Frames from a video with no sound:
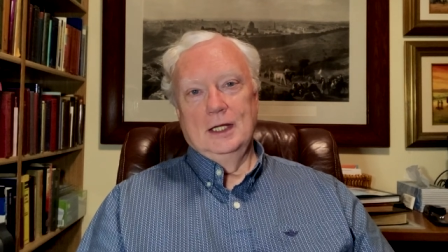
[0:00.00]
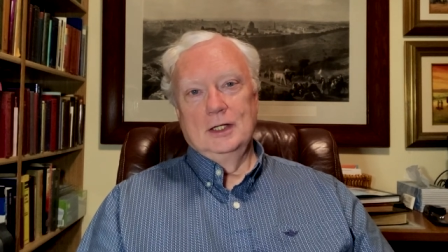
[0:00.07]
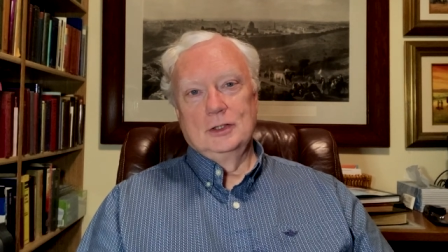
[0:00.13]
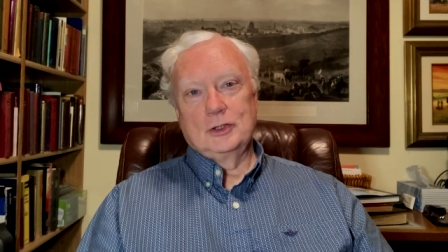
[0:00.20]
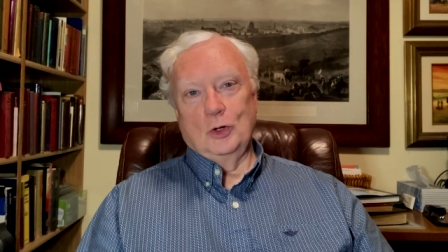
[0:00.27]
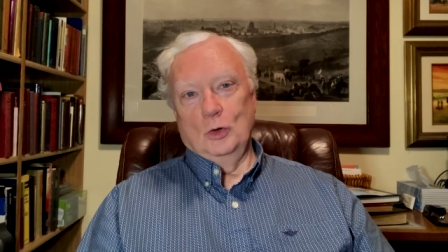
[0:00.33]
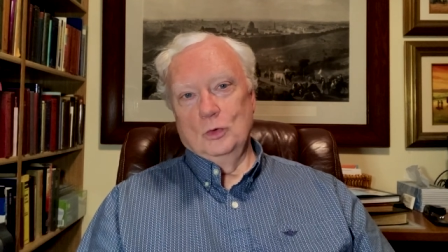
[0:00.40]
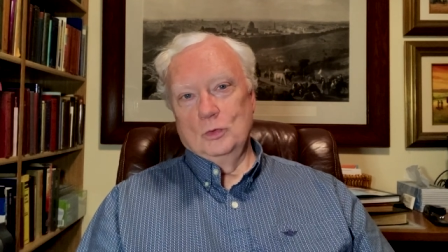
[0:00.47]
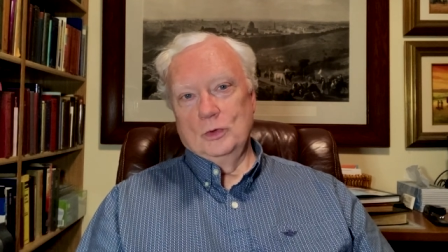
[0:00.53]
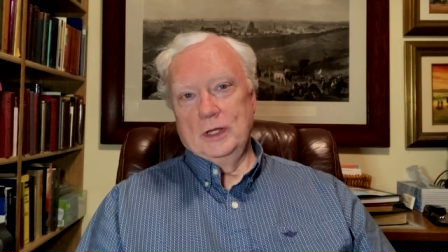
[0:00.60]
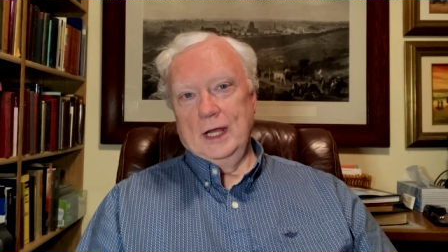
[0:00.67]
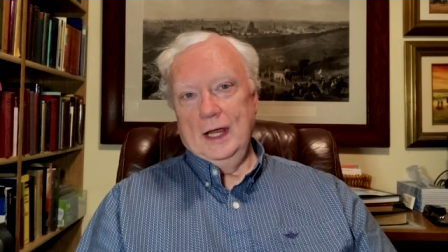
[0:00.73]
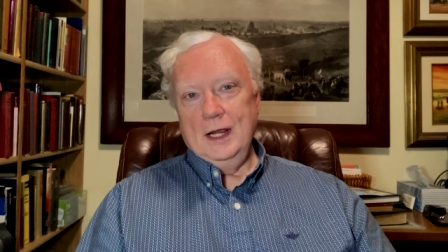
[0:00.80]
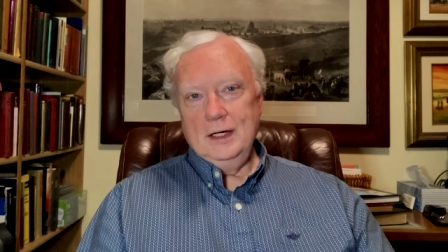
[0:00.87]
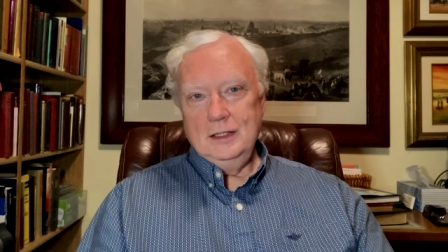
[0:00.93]
So
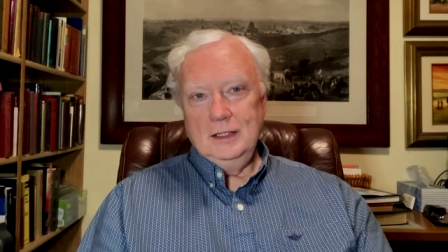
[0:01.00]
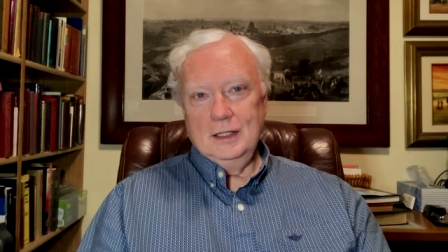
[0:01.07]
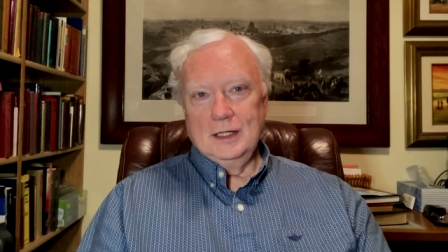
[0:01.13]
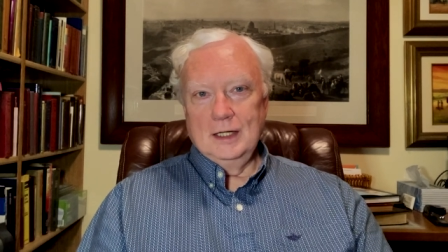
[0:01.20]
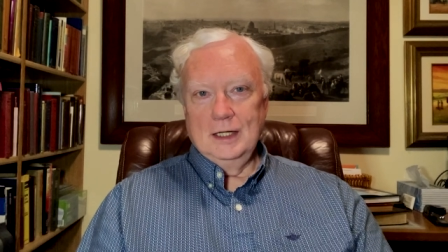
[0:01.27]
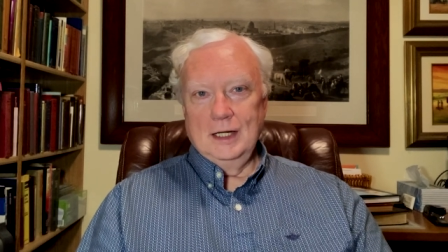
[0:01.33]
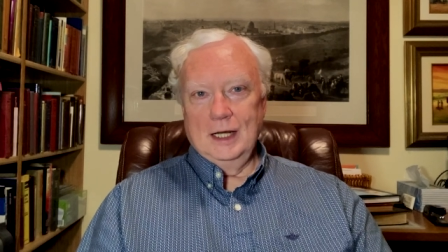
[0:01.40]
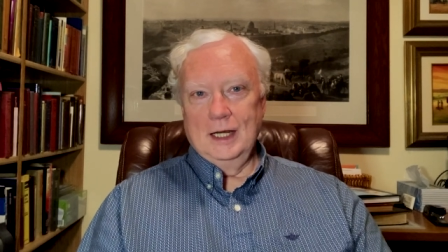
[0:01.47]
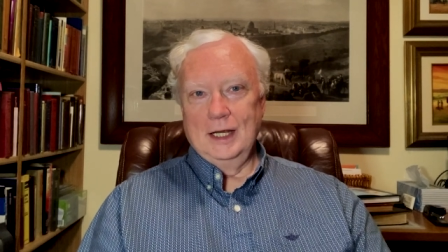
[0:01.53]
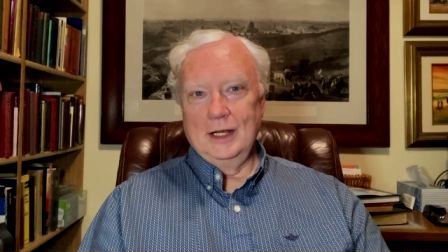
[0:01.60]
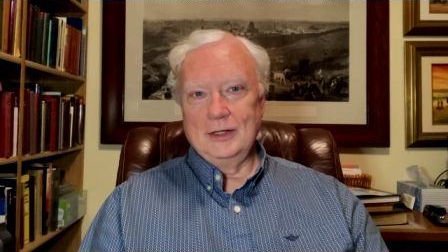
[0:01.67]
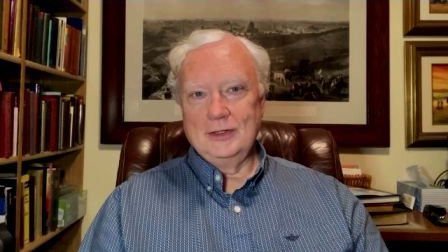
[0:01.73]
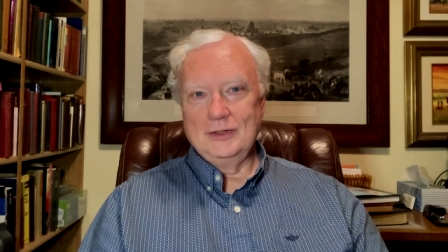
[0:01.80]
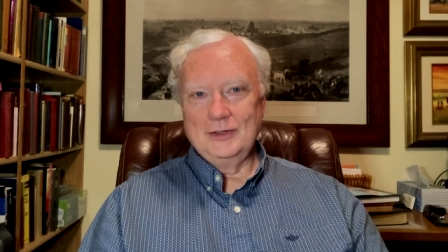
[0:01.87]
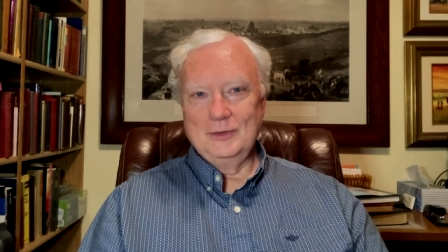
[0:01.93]
then
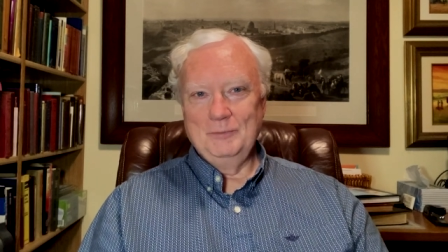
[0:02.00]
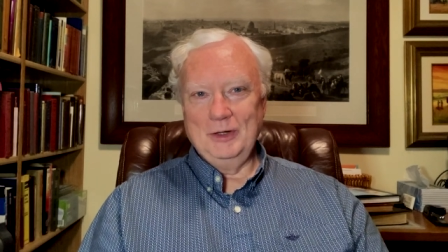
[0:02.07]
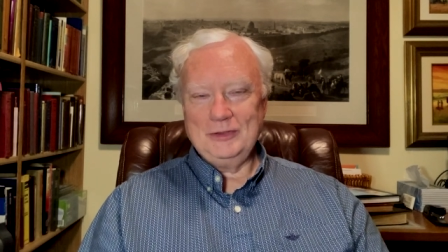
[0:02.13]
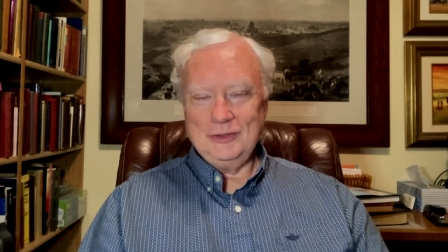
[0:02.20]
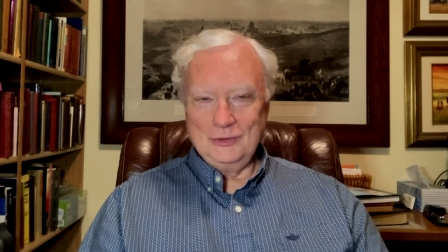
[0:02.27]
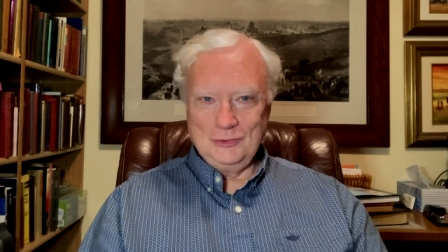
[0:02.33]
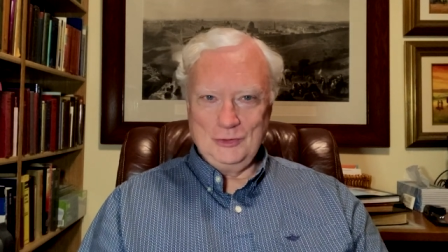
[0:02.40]
Mrs.